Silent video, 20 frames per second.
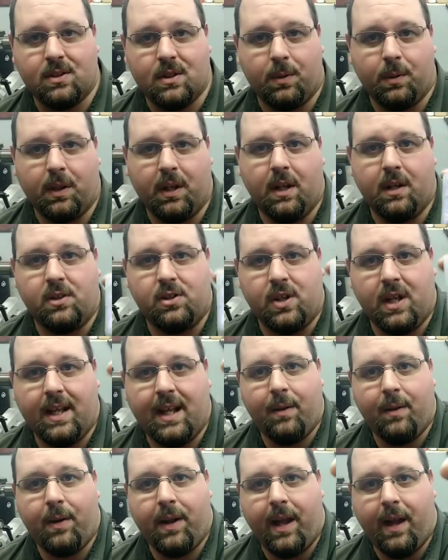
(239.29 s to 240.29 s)
So we're going to
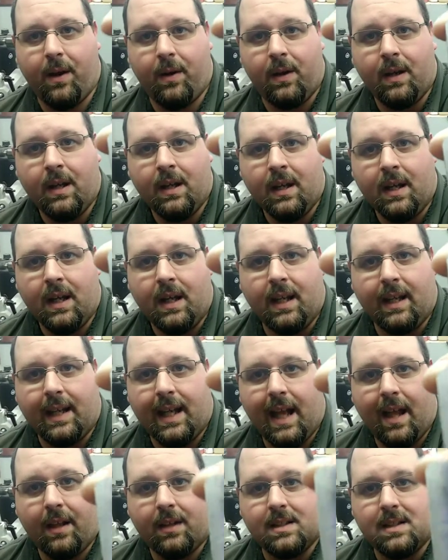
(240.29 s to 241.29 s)
that one out, the
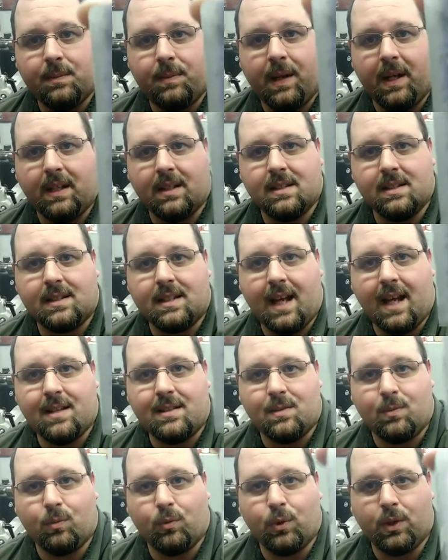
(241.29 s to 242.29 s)
galaxy pen, because it's
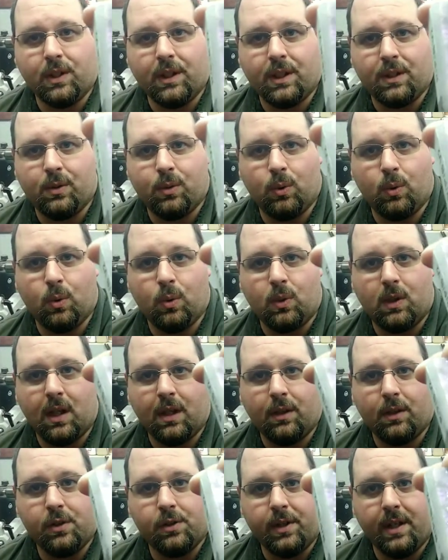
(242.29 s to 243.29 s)
got some really cool
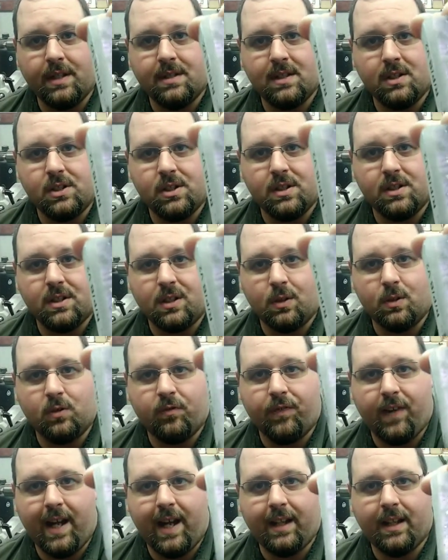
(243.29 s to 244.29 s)
color transitions. It
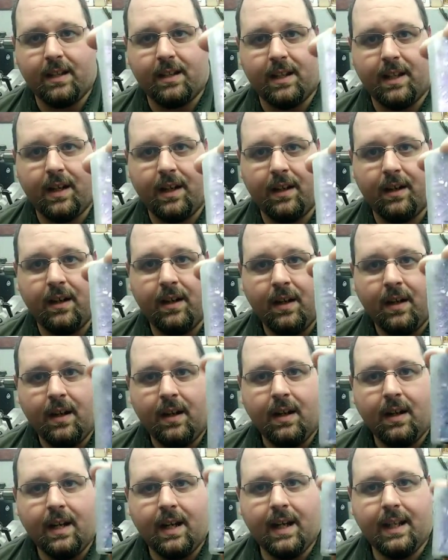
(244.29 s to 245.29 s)
goes violet there
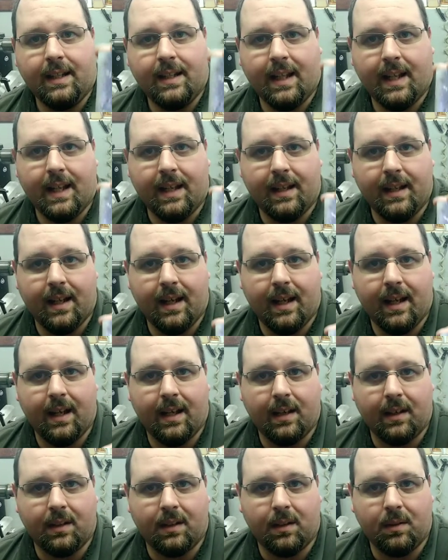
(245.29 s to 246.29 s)
and then
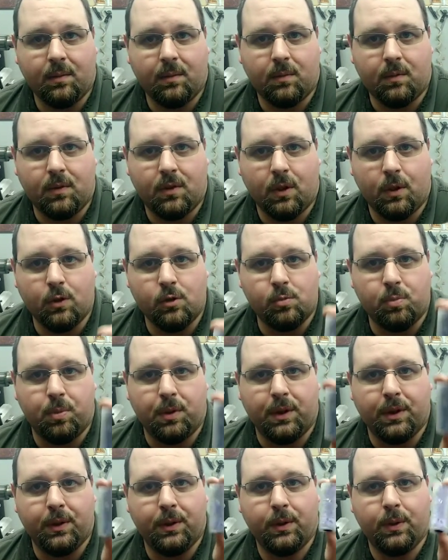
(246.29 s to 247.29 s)
uh, turns
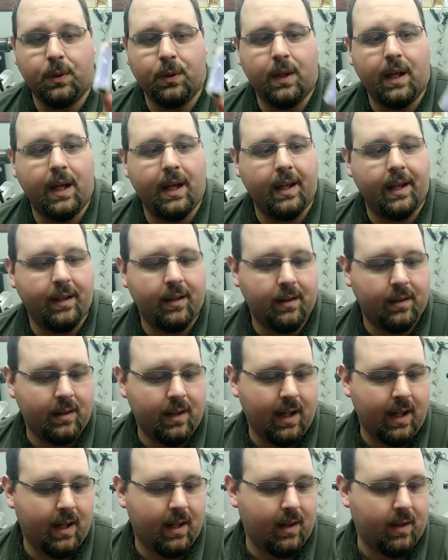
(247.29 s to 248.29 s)
blue
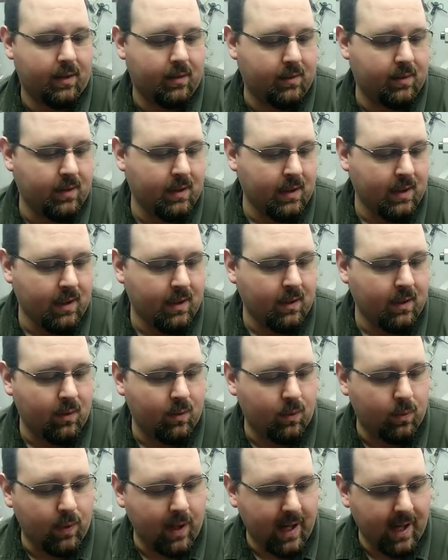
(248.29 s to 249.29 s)
and, and
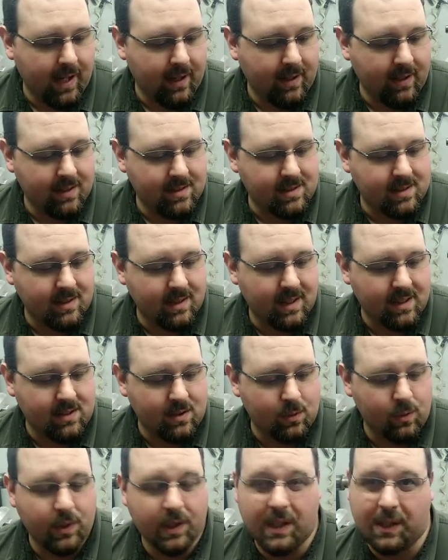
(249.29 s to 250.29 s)
red, and it's
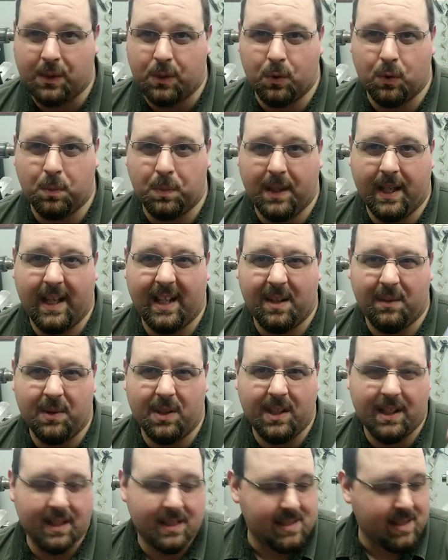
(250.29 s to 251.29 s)
it's a really cool blank. I'm
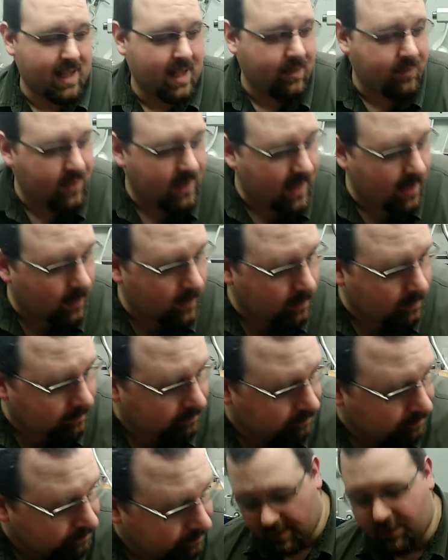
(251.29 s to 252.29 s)
really excited for that one.
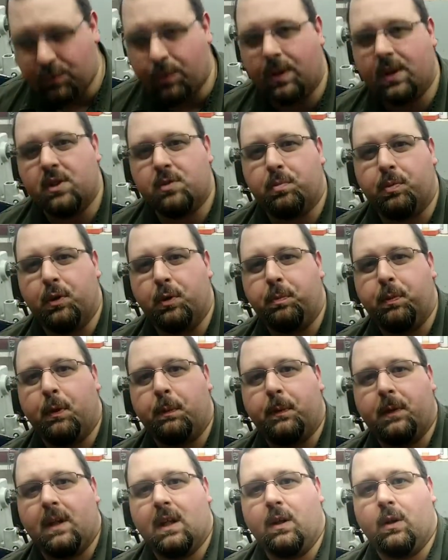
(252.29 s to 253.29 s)
This one is blue,
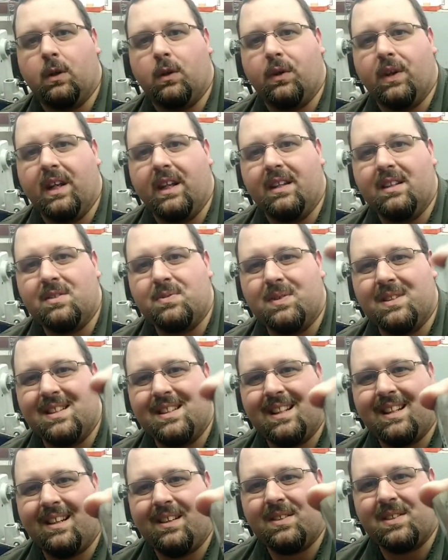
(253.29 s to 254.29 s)
purple, yellow, green. This
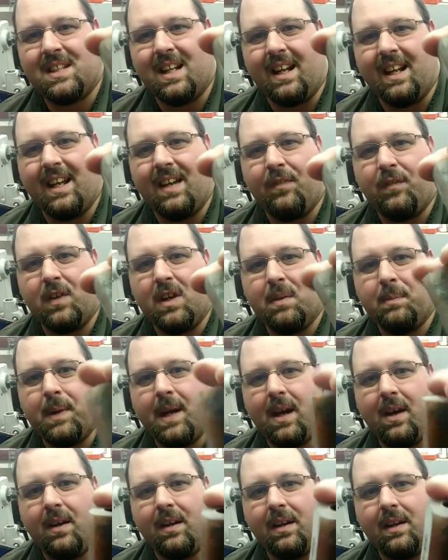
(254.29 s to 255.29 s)
one I was kind of iffy
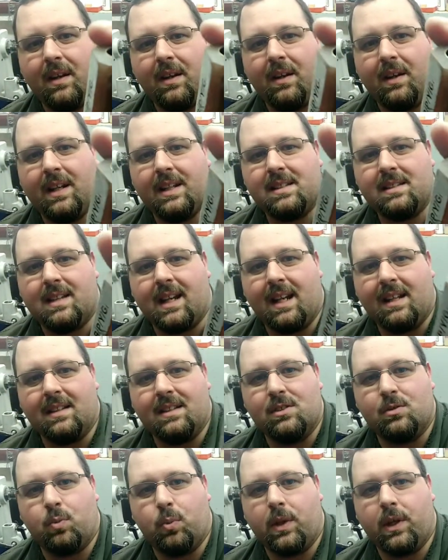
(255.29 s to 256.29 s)
about. You know, it's
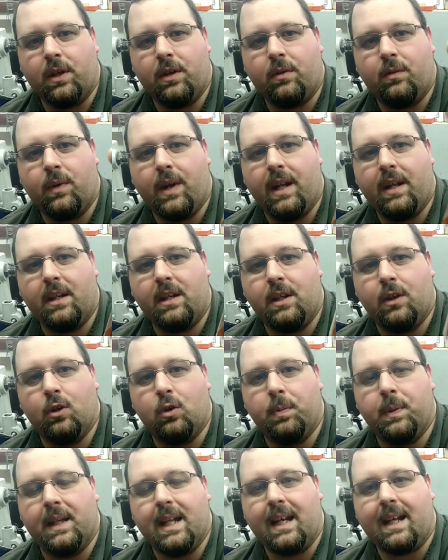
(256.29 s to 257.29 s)
got this weird red
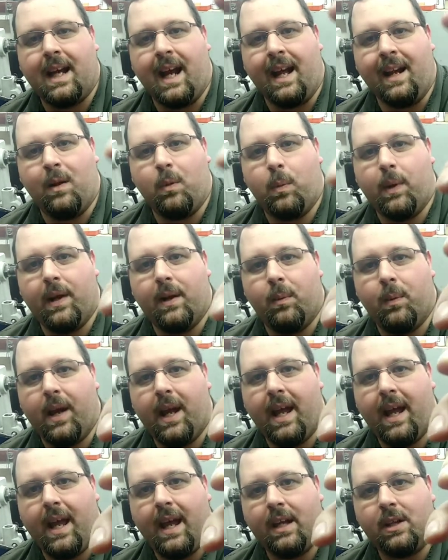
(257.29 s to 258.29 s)
hue, but that kind of went
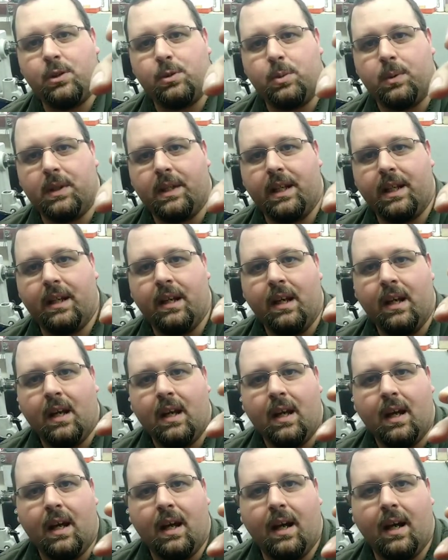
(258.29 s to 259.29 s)
away actually
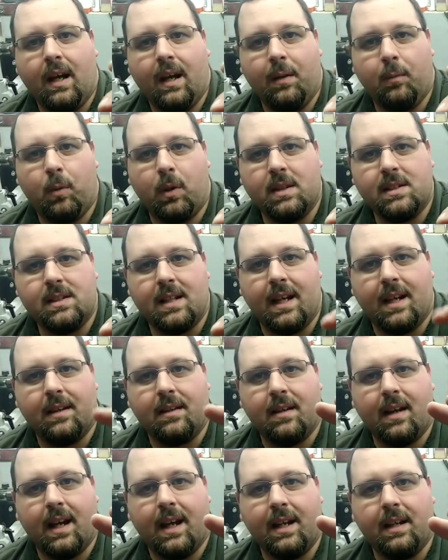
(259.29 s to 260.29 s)
um, once
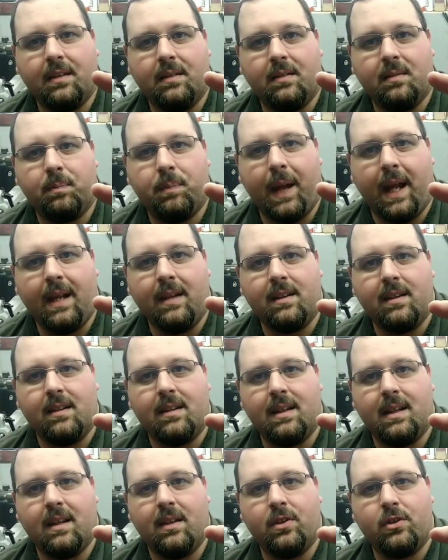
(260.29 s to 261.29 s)
I, I
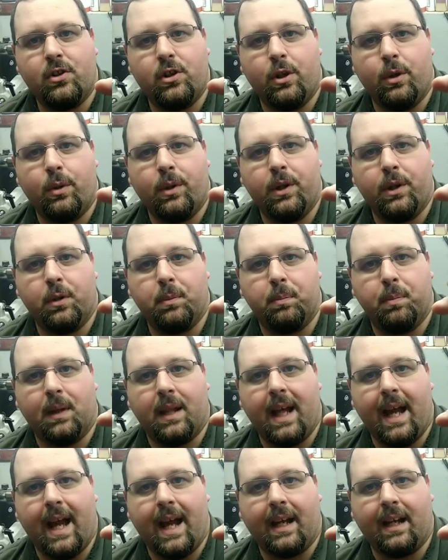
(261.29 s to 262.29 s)
painted the interior
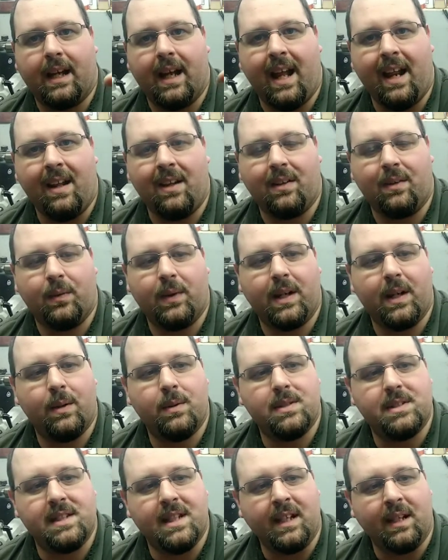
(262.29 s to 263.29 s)
black. Kind of what I
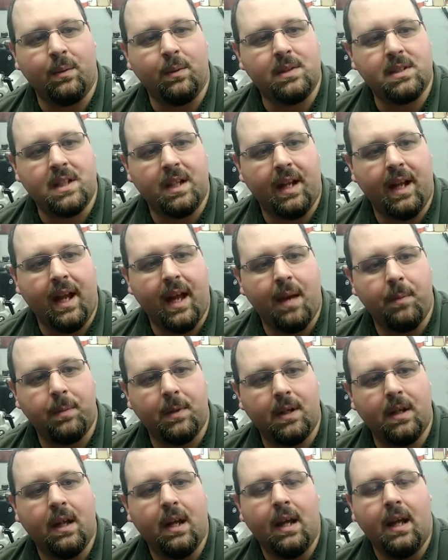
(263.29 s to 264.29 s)
was thinking was going to
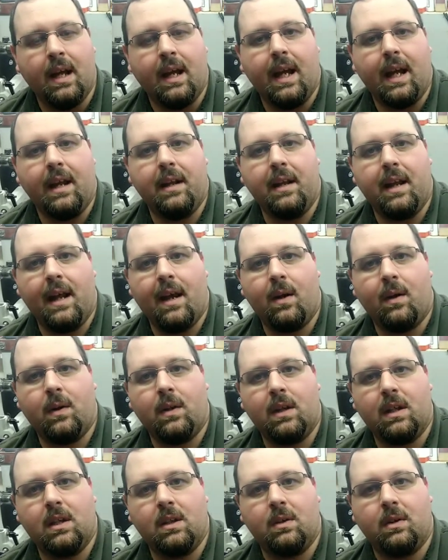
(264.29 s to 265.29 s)
happen, and now
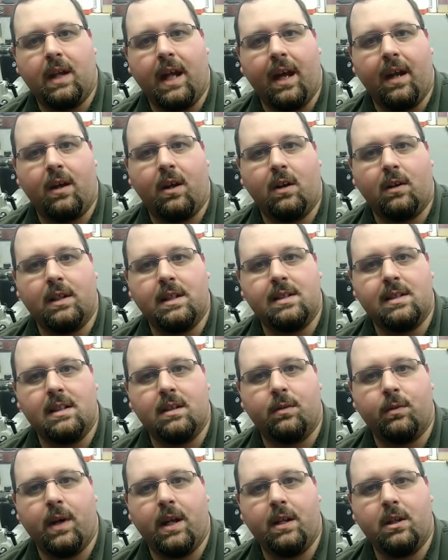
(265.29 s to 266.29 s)
you can't hardly
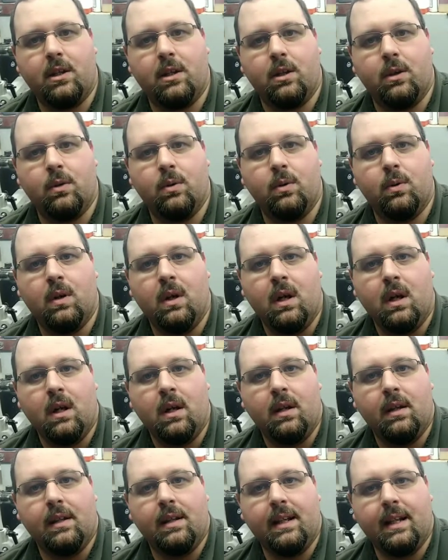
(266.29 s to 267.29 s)
see the red hue.
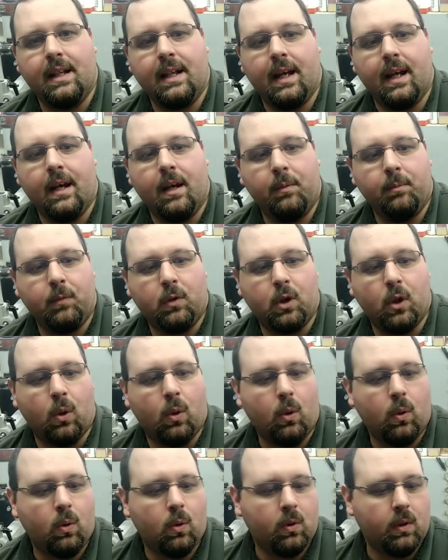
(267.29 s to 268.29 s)
The um,
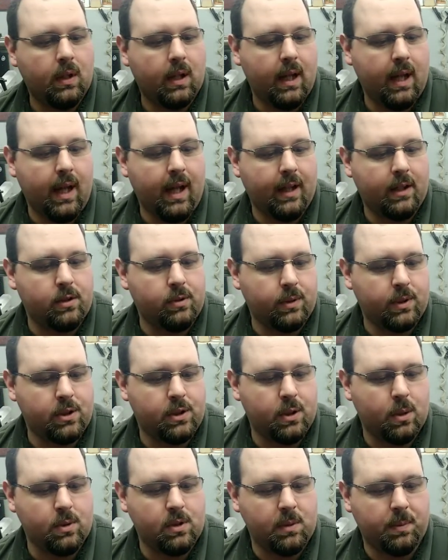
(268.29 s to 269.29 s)
gold actually
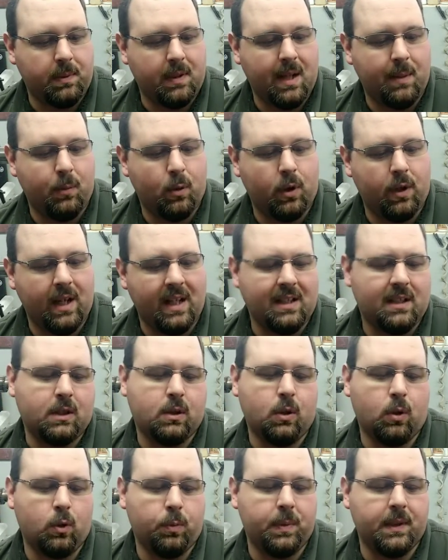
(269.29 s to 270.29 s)
shows up a lot more. Not the
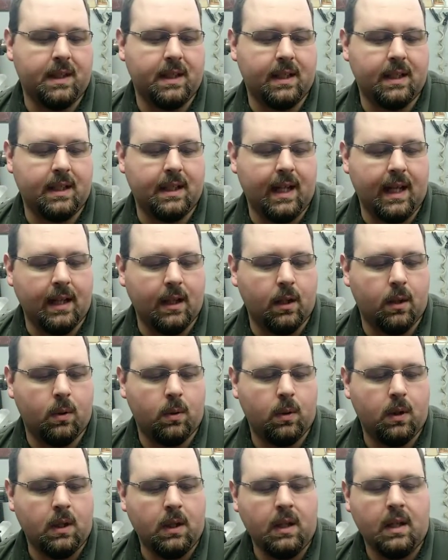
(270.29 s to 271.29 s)
gold, but the
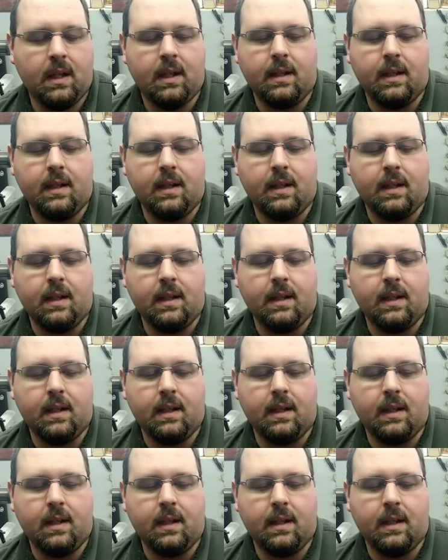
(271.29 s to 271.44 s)
yellow.